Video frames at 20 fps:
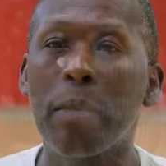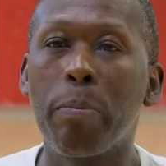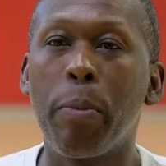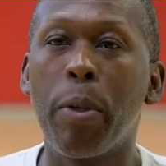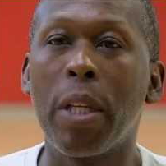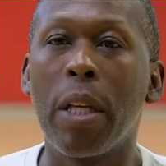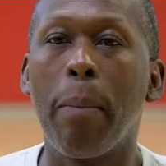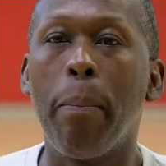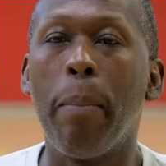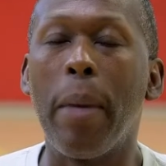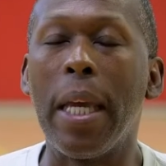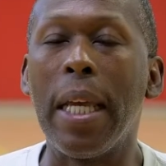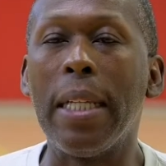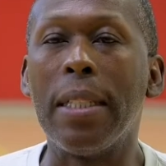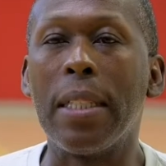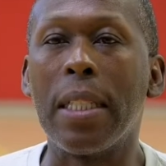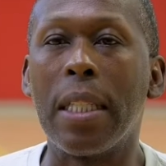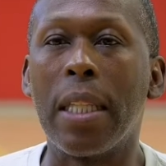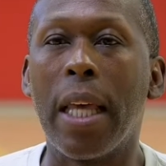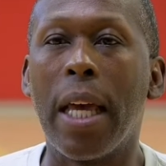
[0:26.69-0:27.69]
it's pretty
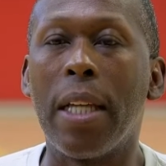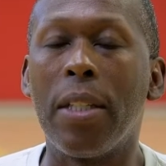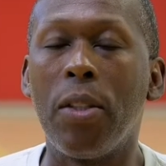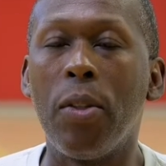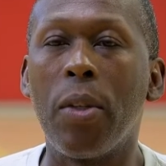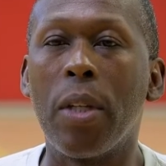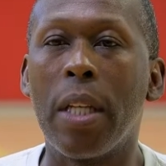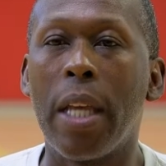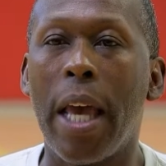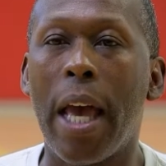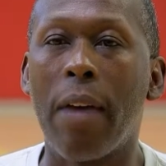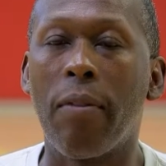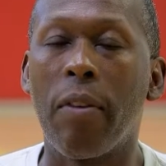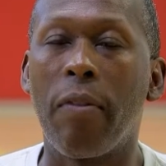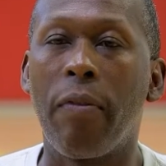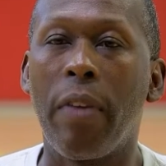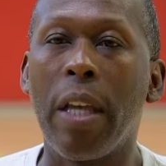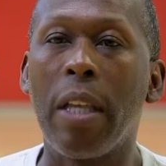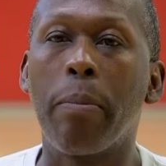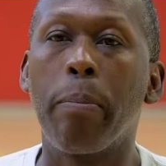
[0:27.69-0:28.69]
amazing that you can have a
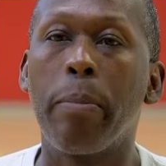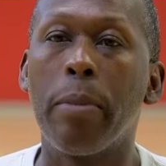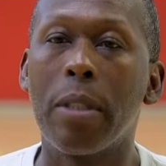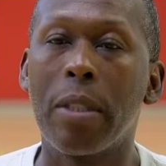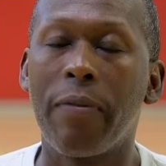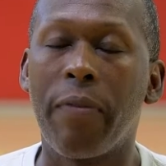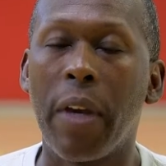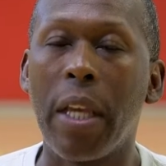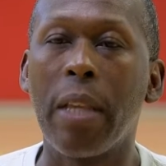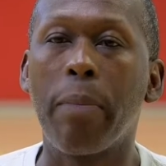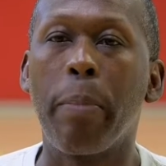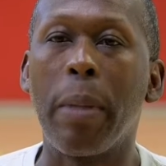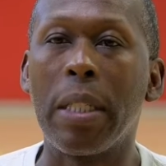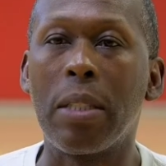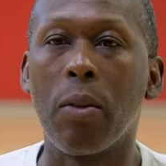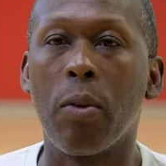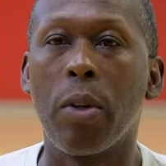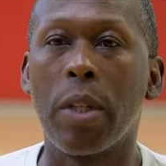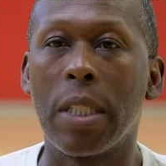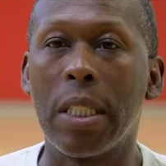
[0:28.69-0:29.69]
faith
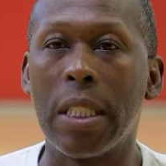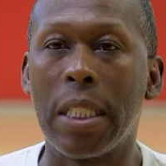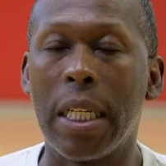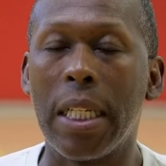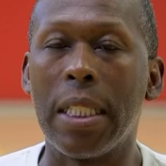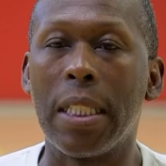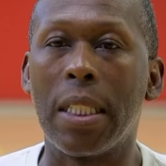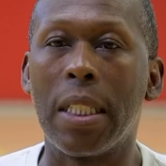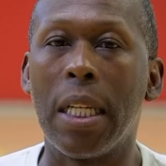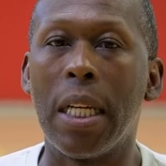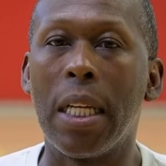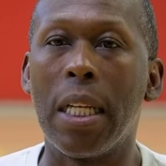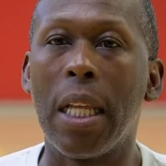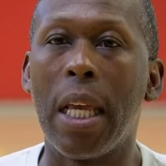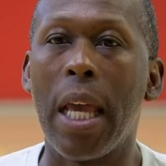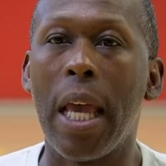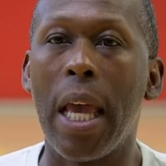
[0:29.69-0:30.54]
faith-based organization